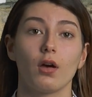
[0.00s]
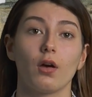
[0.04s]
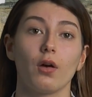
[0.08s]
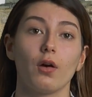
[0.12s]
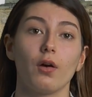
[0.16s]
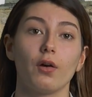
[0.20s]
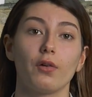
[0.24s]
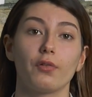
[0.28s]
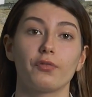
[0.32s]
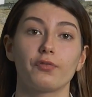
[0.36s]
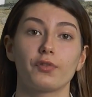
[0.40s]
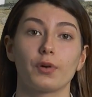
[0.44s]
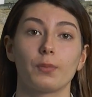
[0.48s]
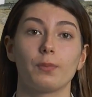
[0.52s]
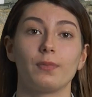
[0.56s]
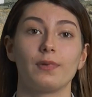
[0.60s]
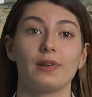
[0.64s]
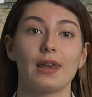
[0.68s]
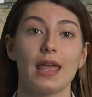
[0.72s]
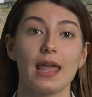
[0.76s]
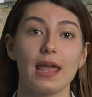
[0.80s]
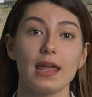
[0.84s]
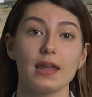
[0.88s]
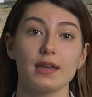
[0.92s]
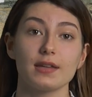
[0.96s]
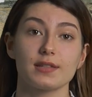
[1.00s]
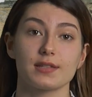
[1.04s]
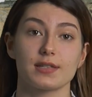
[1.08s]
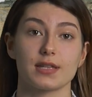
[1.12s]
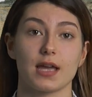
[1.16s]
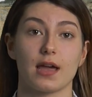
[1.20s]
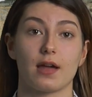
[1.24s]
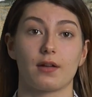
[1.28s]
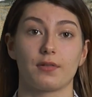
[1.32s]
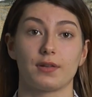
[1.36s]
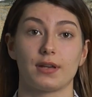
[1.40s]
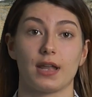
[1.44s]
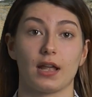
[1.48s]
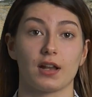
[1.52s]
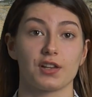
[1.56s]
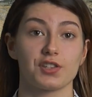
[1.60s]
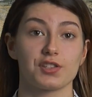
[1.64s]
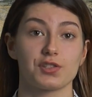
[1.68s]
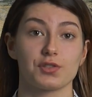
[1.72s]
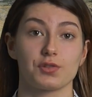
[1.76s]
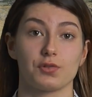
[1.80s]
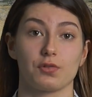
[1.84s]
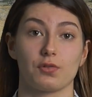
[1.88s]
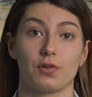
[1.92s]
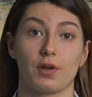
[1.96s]
or from laying down
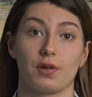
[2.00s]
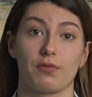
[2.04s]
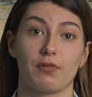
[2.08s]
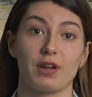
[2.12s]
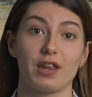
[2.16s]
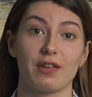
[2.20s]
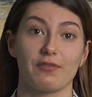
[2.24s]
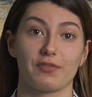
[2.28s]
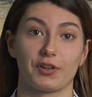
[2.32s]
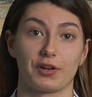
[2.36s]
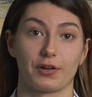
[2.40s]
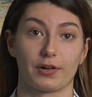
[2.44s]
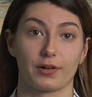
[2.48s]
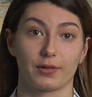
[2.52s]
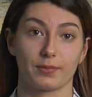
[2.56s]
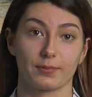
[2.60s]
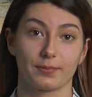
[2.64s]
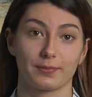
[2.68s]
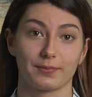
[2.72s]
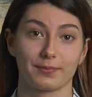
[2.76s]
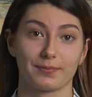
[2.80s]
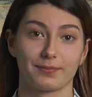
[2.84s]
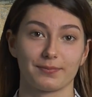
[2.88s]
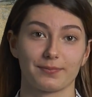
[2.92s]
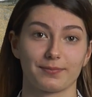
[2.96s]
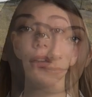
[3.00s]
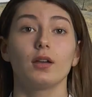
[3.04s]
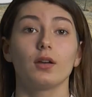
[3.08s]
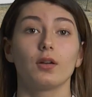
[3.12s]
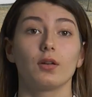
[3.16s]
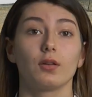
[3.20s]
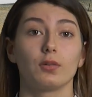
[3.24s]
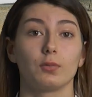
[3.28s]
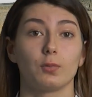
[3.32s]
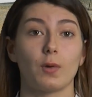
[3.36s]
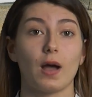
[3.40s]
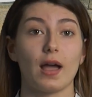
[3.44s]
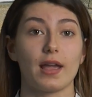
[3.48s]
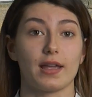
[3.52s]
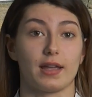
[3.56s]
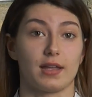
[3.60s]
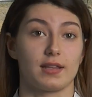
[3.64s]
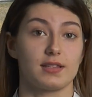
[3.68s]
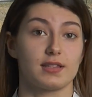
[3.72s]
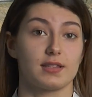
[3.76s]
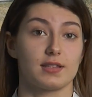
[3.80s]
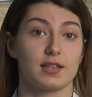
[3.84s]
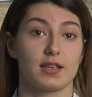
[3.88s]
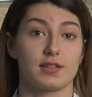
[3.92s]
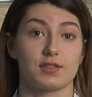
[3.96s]
next to a river.
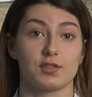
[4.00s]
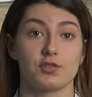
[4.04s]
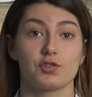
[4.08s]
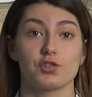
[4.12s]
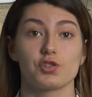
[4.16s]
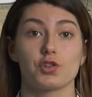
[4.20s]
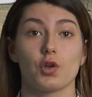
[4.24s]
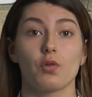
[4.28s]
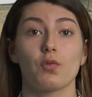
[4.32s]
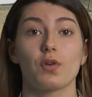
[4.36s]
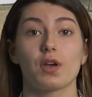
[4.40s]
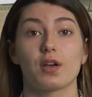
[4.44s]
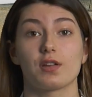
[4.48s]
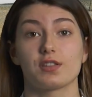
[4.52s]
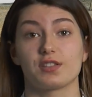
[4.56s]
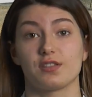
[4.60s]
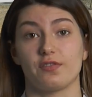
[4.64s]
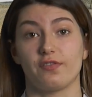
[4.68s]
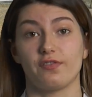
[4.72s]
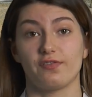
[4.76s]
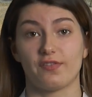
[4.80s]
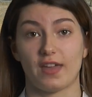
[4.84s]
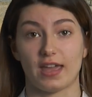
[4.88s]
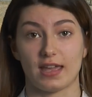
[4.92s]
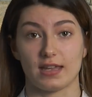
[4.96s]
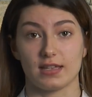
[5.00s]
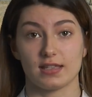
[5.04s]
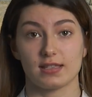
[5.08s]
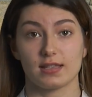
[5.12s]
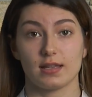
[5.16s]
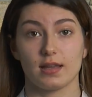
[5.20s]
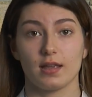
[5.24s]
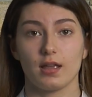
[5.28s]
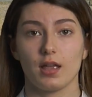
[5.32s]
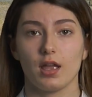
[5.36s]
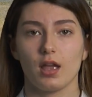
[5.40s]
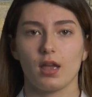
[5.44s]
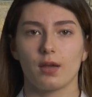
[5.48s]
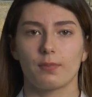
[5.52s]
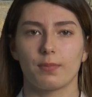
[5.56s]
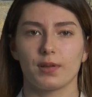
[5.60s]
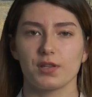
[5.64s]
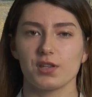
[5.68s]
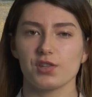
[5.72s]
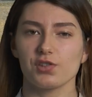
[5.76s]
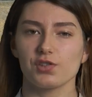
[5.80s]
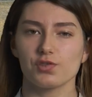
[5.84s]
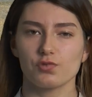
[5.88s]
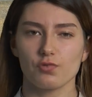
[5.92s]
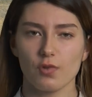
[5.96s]
Wyeth doesn't show us her face, but
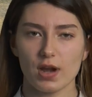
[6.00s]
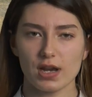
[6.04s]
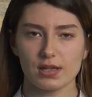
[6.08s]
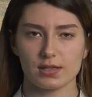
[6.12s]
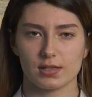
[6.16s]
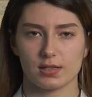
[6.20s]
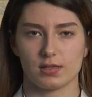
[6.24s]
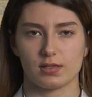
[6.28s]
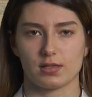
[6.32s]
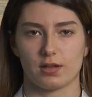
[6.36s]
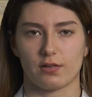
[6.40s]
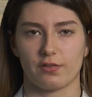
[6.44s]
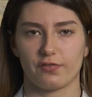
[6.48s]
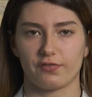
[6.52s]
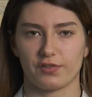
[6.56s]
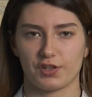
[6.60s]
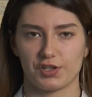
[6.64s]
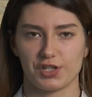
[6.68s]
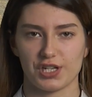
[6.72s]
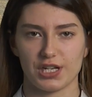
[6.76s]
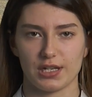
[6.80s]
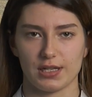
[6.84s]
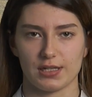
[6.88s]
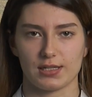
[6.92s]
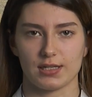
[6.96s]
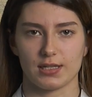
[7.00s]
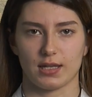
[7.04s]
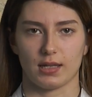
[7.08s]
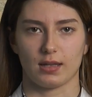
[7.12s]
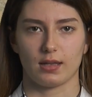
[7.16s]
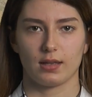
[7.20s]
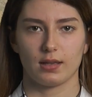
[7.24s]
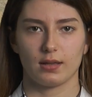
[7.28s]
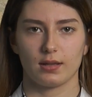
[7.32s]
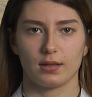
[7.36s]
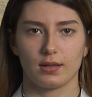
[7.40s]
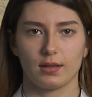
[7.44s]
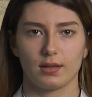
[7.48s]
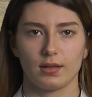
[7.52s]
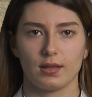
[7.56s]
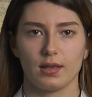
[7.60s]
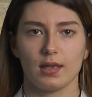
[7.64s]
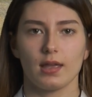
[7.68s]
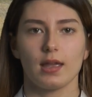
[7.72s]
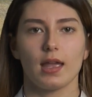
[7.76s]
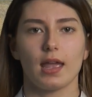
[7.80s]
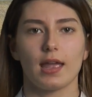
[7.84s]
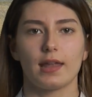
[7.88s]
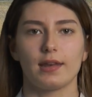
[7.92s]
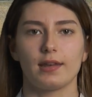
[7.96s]
he stresses her fragility,
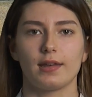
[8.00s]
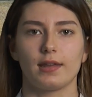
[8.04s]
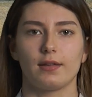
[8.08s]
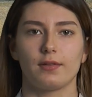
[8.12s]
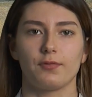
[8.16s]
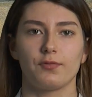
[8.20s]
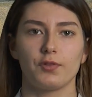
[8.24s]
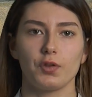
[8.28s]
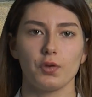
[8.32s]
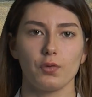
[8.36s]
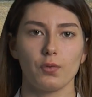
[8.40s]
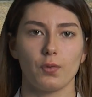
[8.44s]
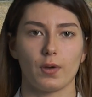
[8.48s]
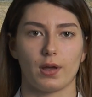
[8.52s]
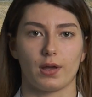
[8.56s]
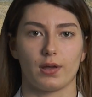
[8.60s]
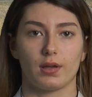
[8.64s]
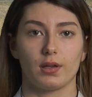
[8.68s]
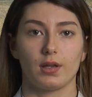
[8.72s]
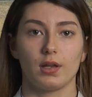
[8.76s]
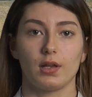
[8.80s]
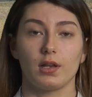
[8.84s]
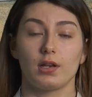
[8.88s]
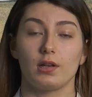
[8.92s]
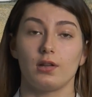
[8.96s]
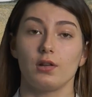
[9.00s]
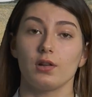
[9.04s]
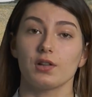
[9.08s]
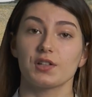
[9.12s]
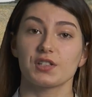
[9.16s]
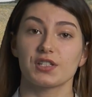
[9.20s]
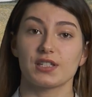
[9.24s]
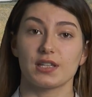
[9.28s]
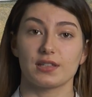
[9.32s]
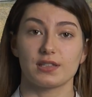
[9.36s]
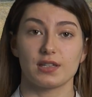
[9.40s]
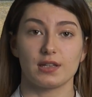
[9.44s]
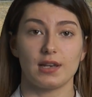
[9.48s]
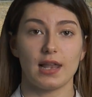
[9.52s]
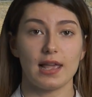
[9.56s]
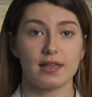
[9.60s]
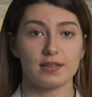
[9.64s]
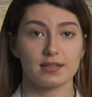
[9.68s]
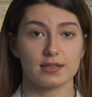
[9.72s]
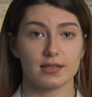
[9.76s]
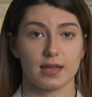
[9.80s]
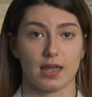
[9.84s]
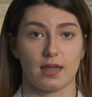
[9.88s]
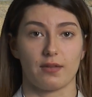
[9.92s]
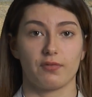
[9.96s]
and the viewer looks at the
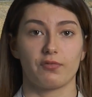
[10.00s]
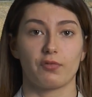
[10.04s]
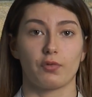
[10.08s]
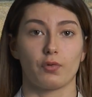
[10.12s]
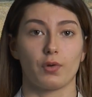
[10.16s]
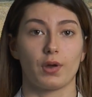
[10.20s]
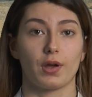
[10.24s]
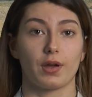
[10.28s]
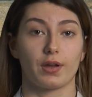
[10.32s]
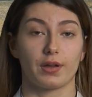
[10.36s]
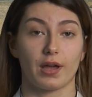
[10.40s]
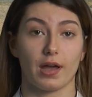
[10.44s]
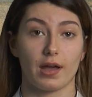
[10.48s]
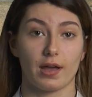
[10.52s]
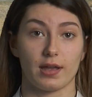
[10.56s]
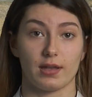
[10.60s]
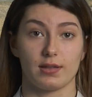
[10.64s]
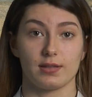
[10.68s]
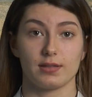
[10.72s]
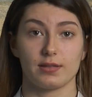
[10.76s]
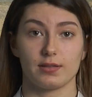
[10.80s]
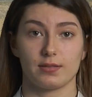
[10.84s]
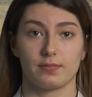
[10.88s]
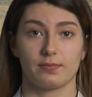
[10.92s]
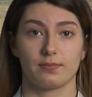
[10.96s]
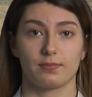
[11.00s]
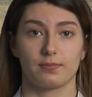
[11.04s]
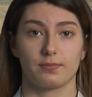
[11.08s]
landscape through her eyes.